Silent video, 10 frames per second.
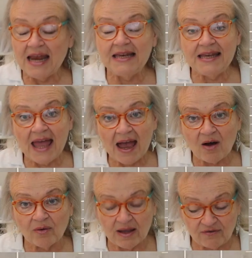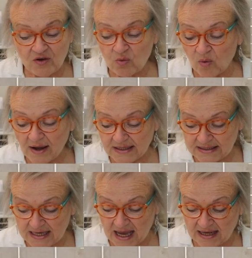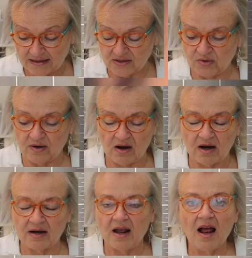Now, if you wanted to add it to a card,